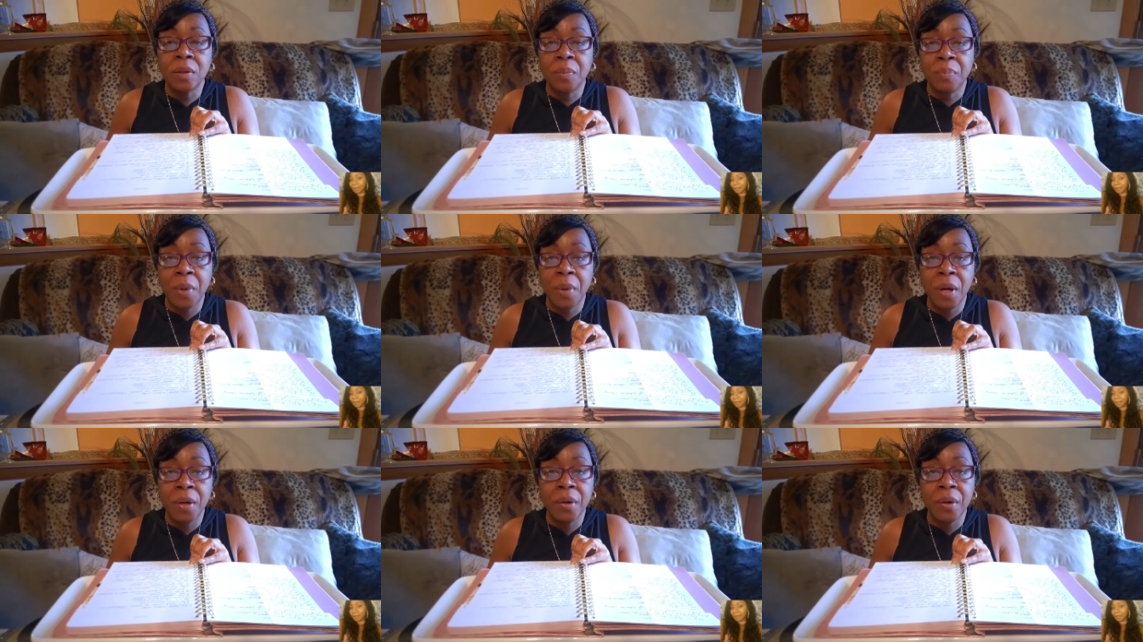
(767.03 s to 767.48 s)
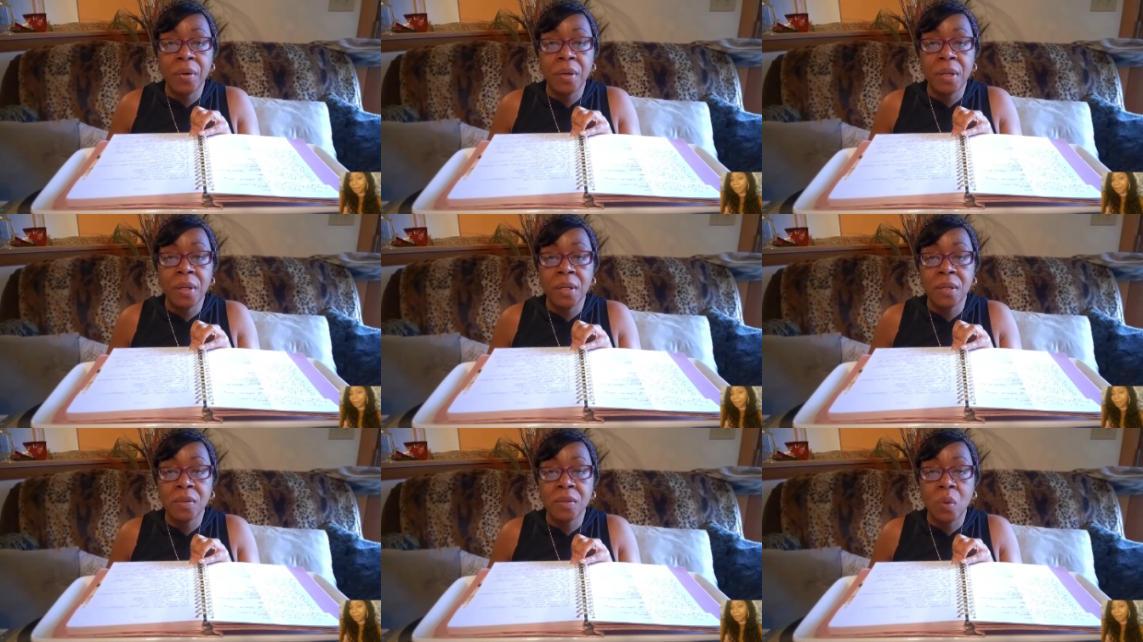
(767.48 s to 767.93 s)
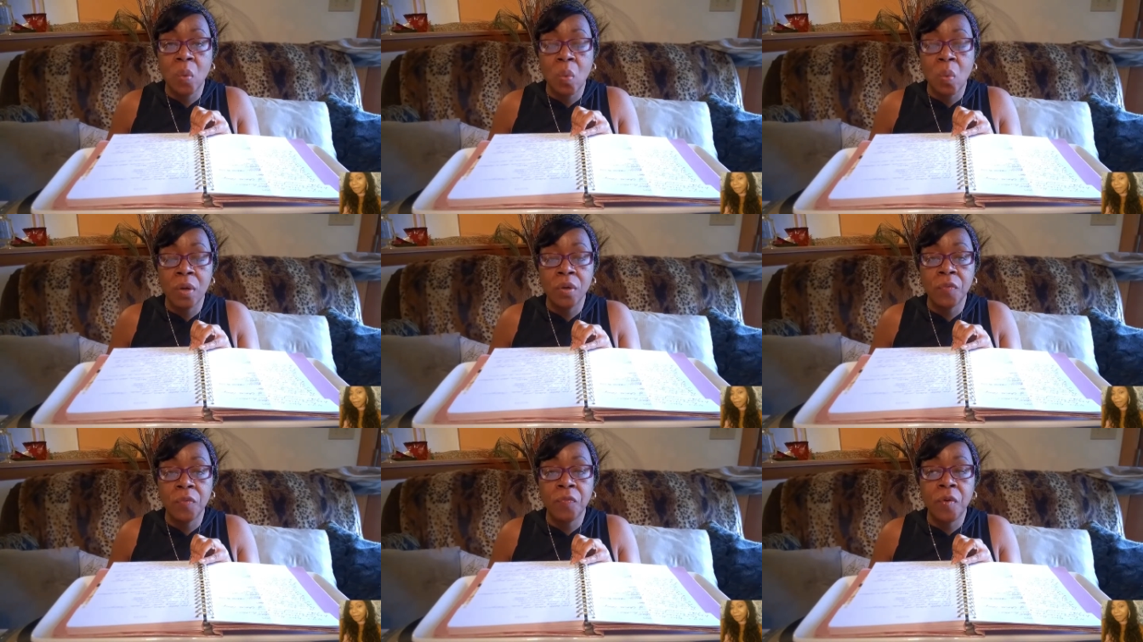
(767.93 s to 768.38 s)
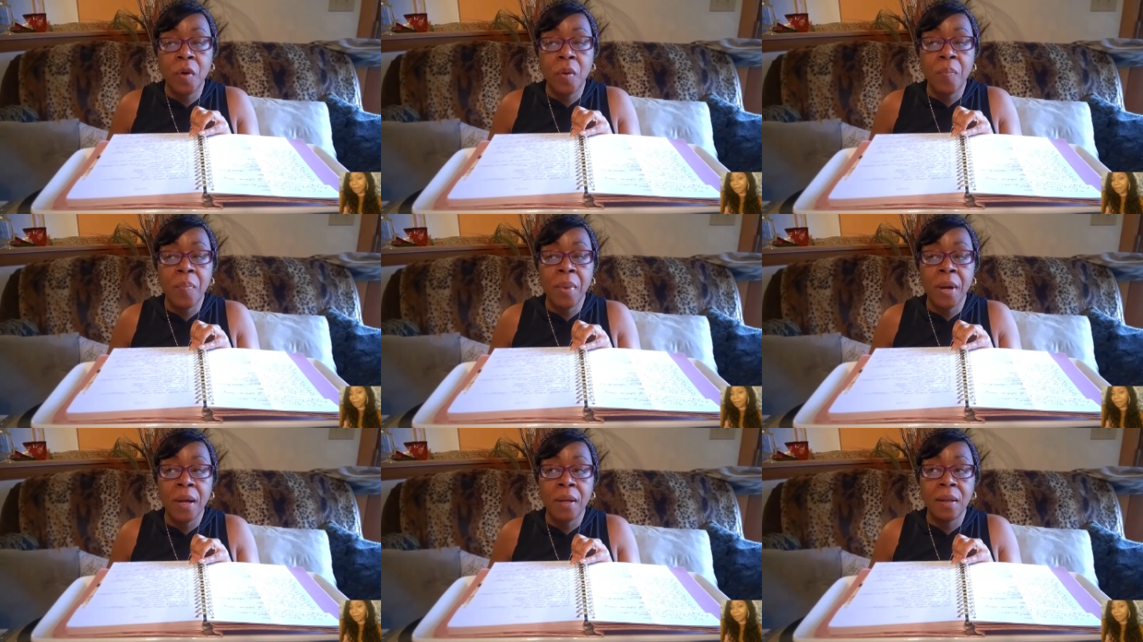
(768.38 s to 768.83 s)
The butter is wonderful,
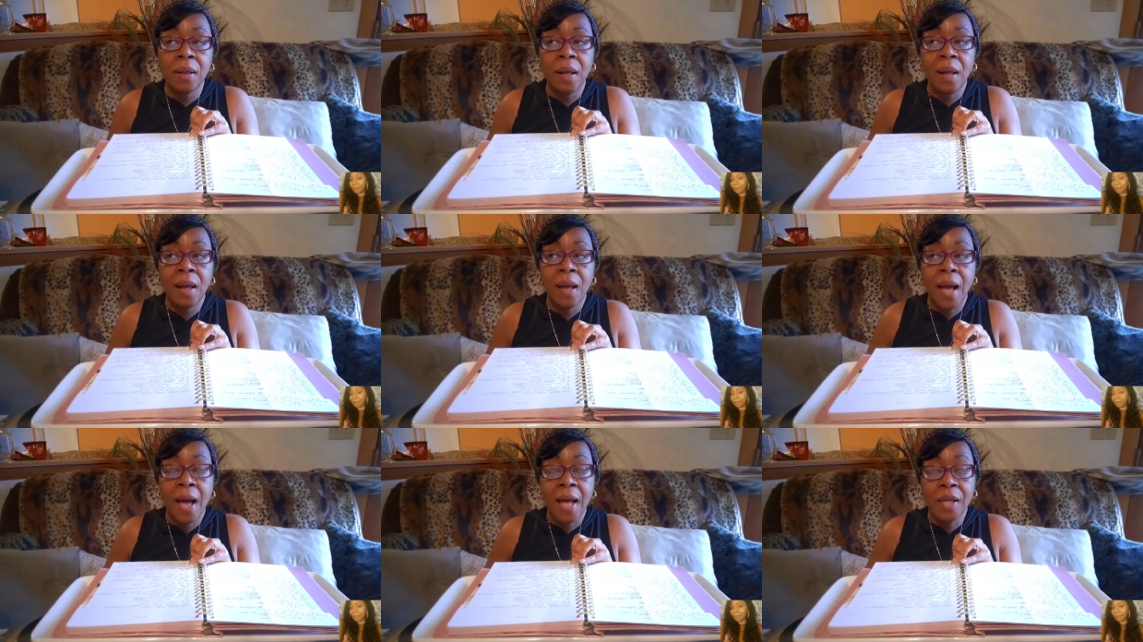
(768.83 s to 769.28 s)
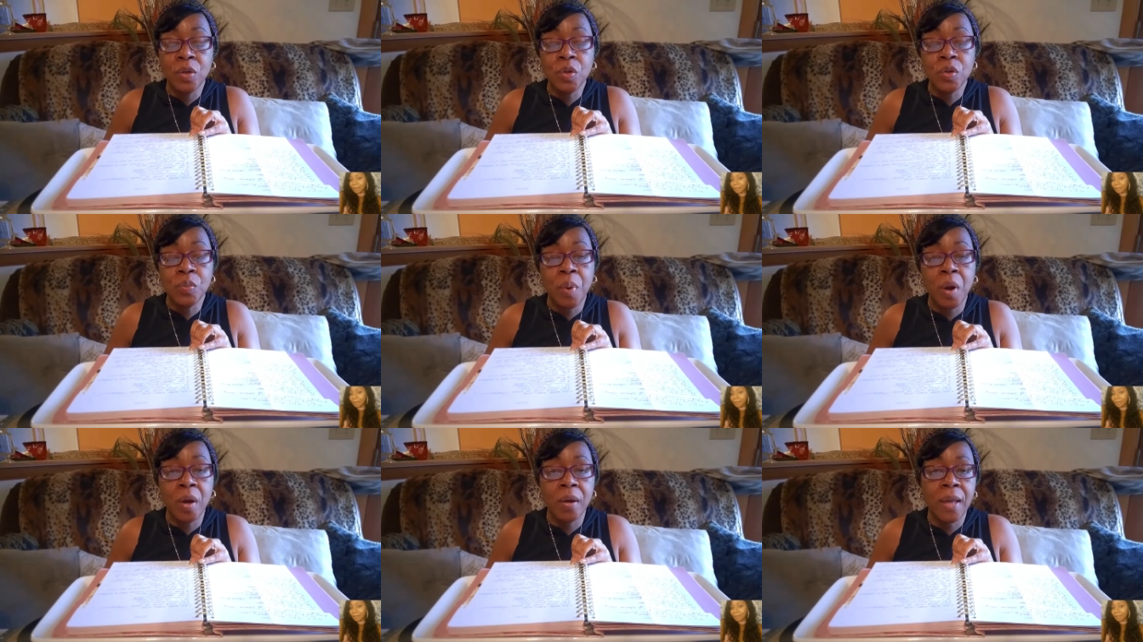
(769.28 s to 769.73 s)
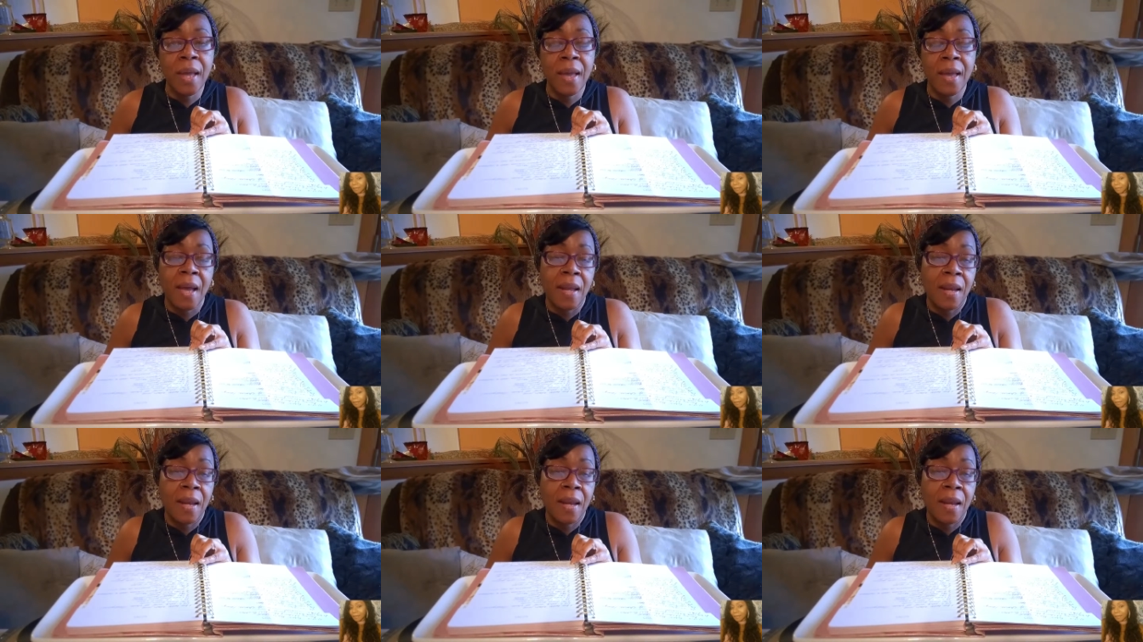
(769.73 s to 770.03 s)
but I use Parkay.